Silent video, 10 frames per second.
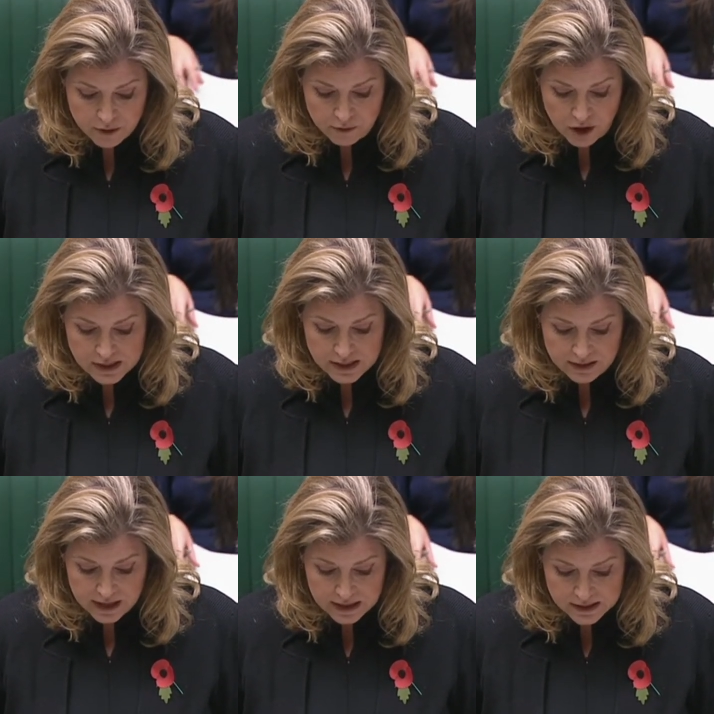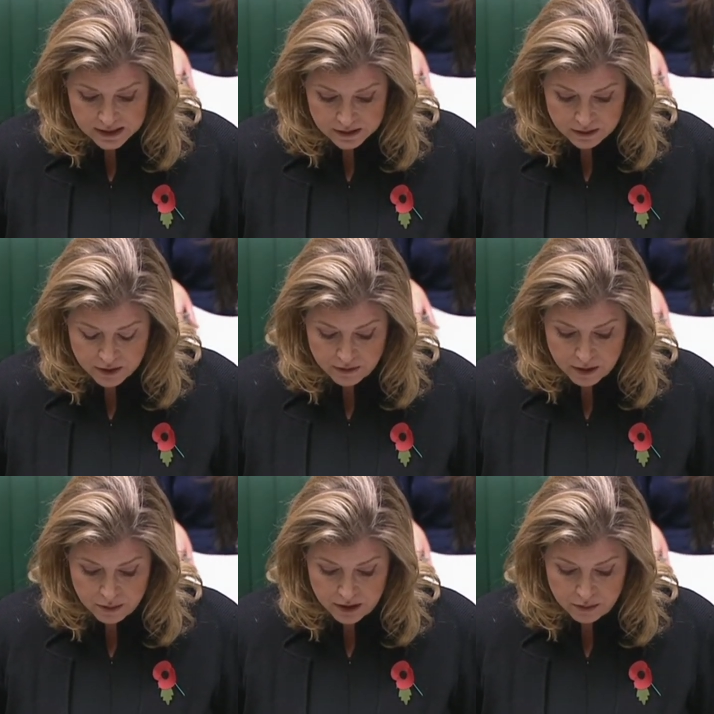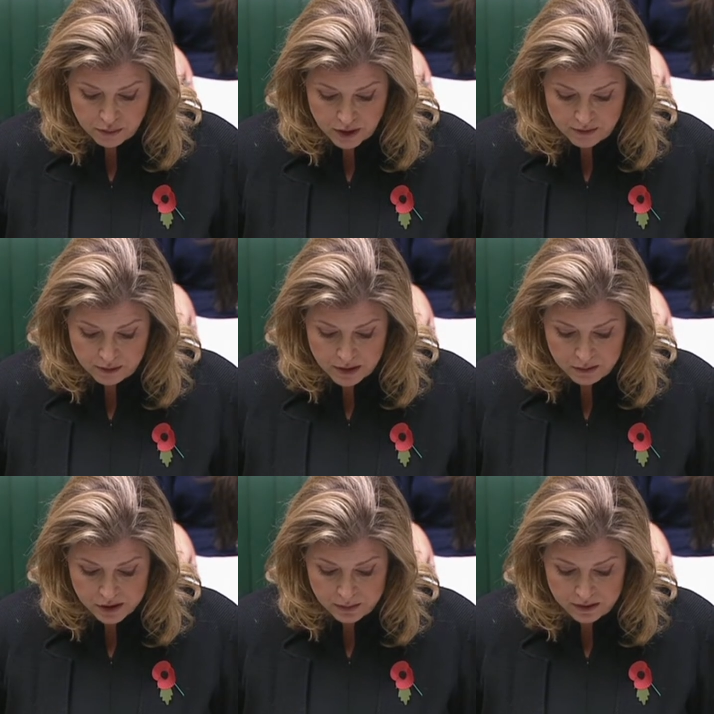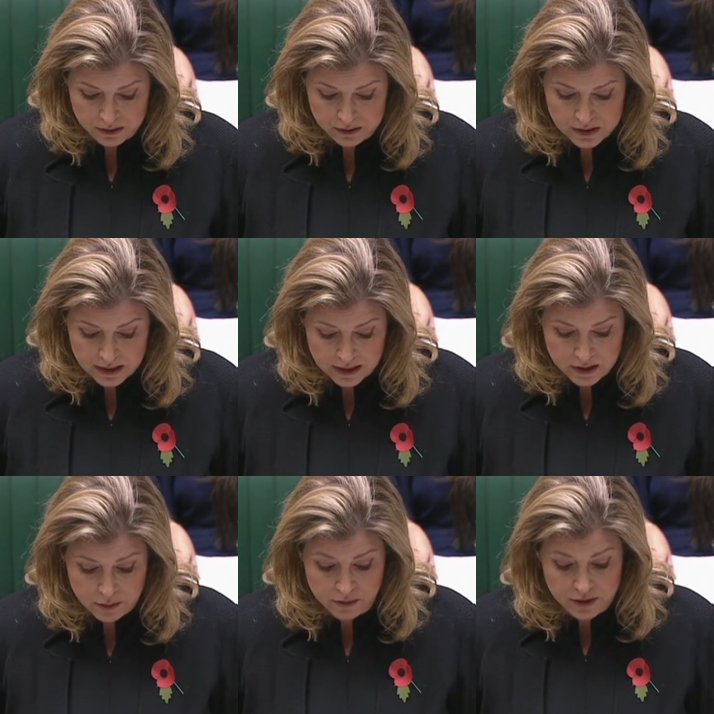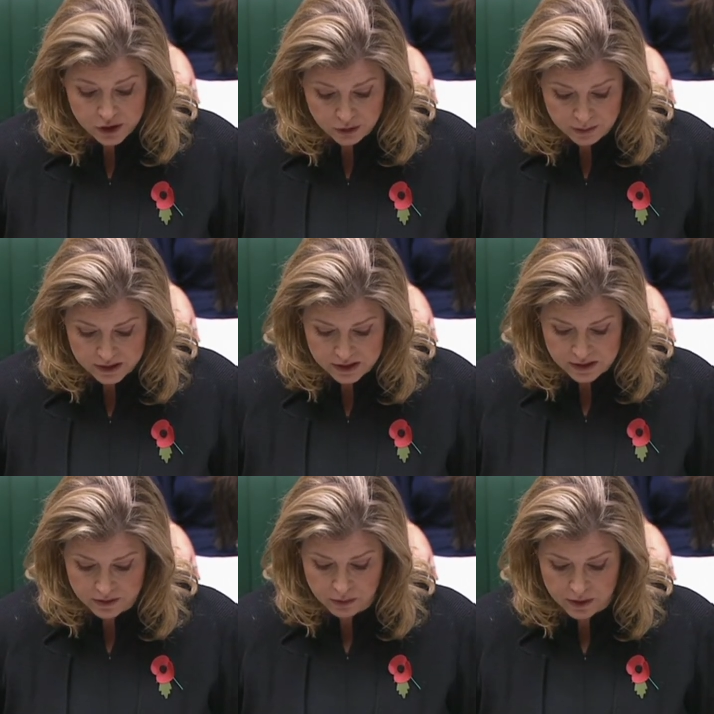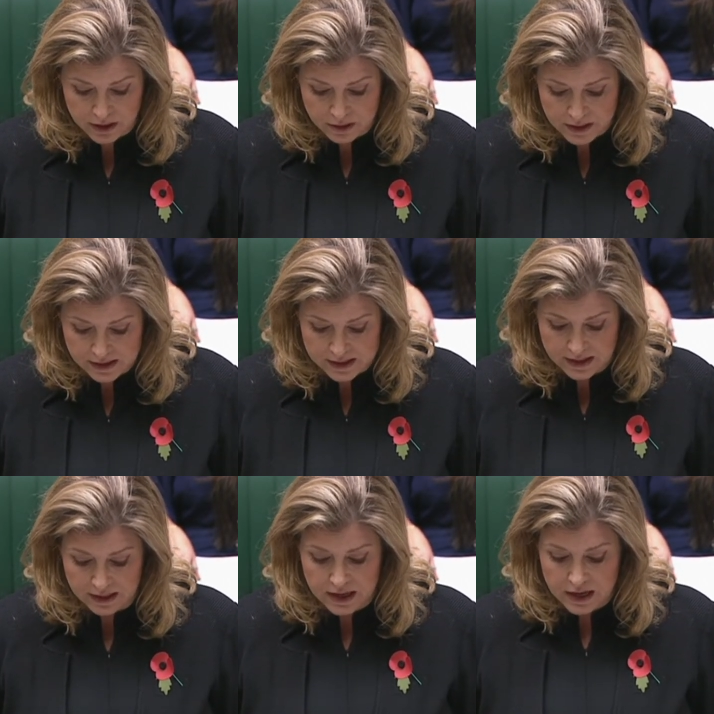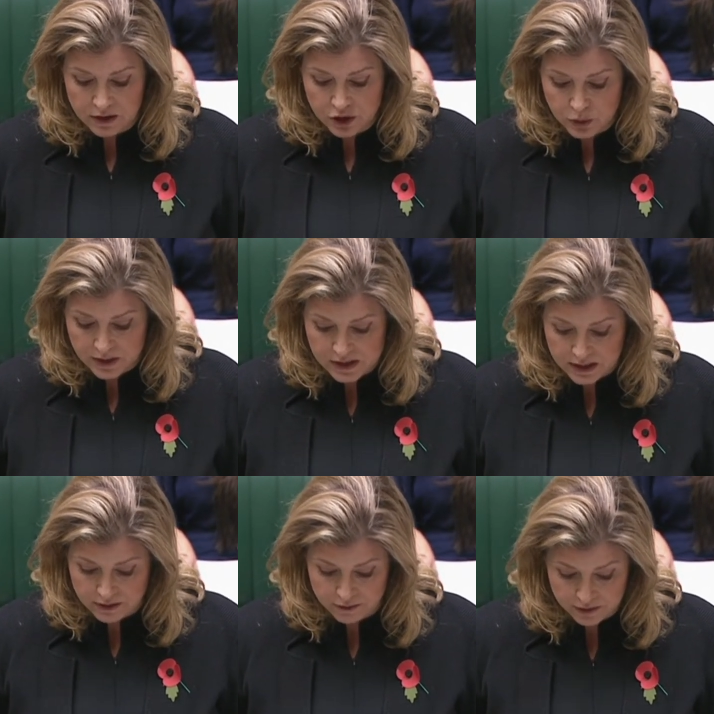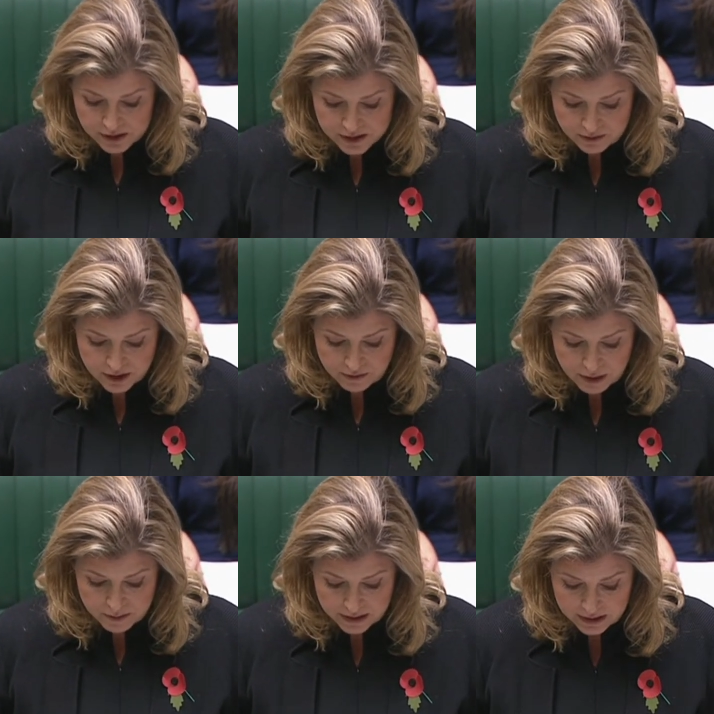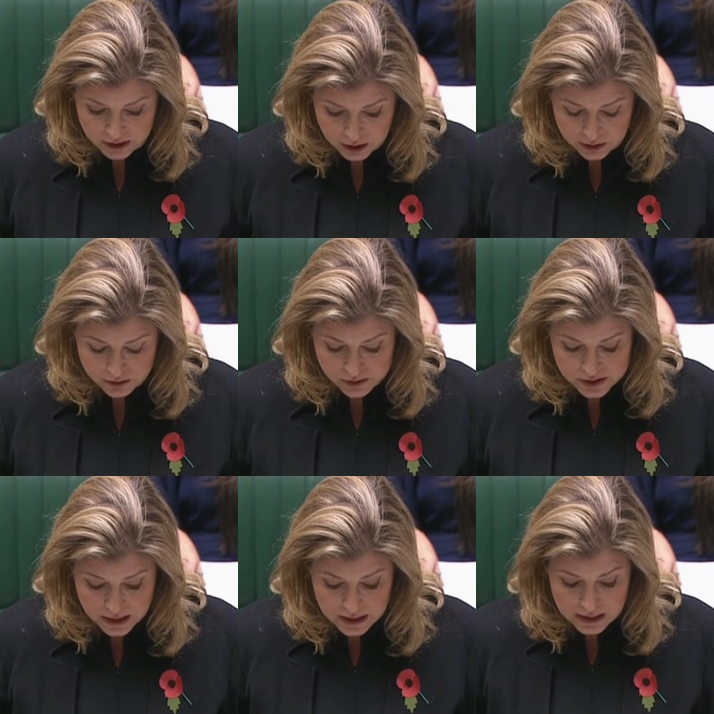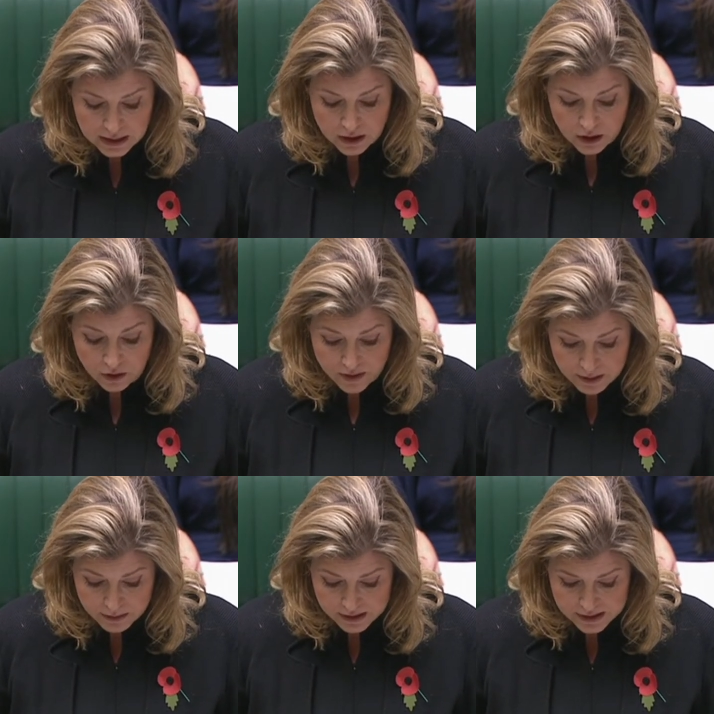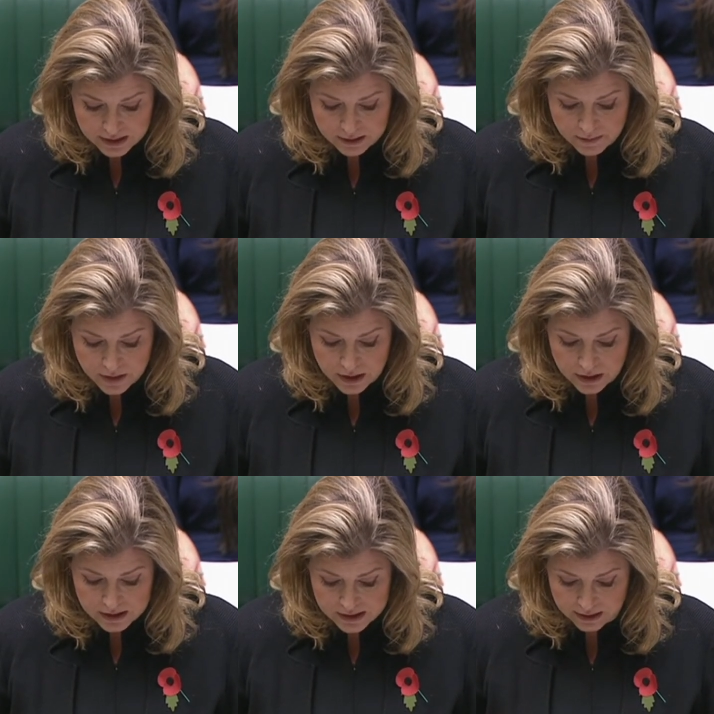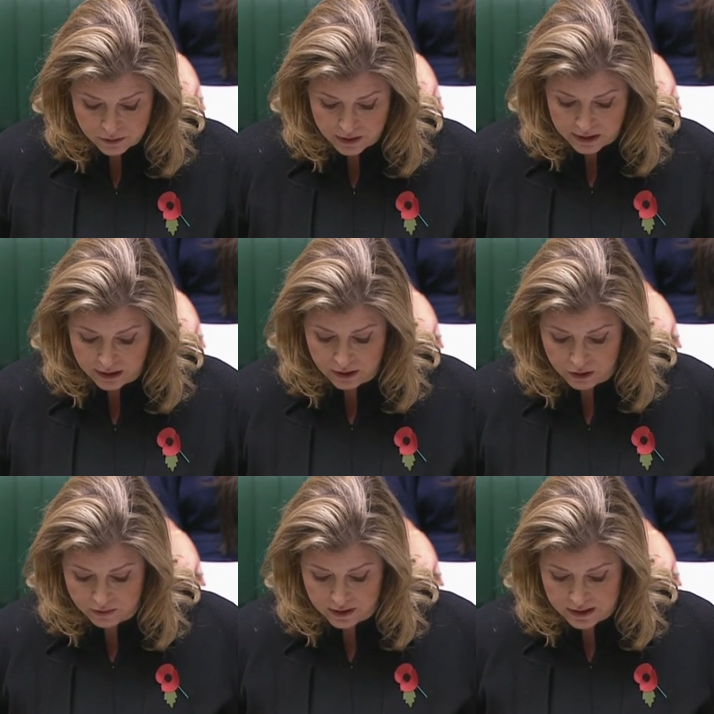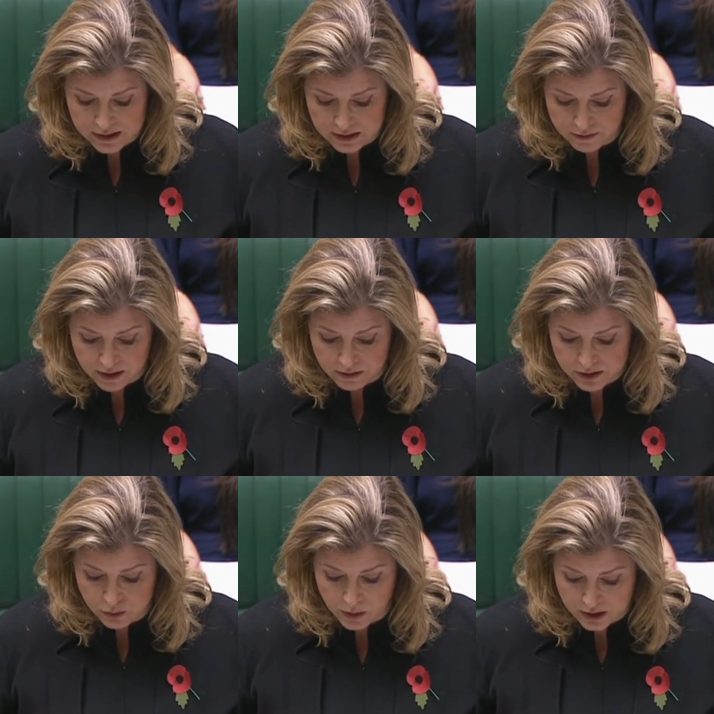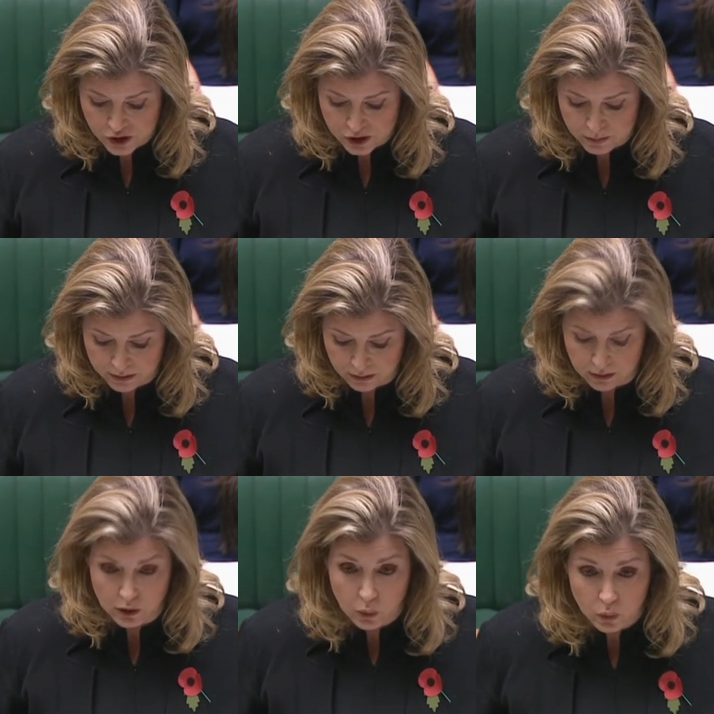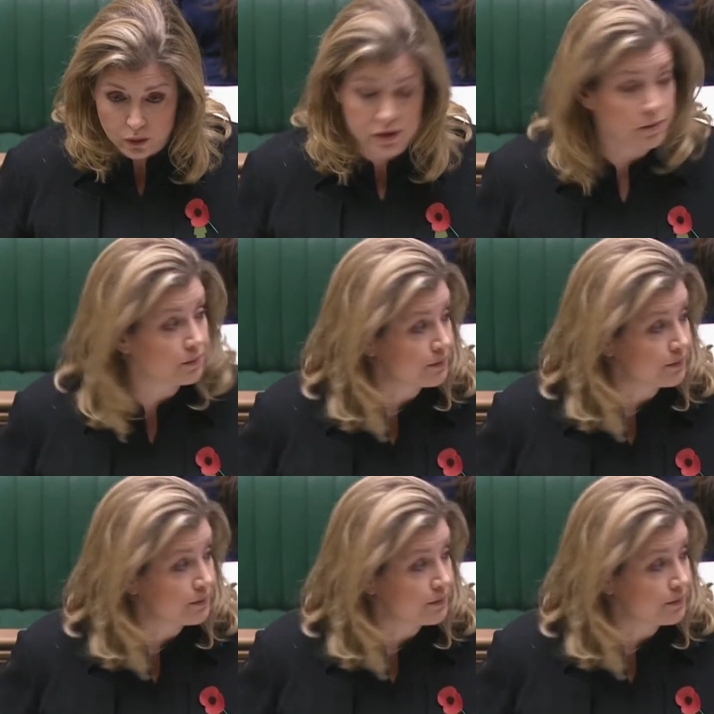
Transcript: Friday the 18th of November, private members' bills, and the provisional business for the week commencing the 21st of November includes, on that Monday, second reading of the Seafarers' Wages Bill Lords.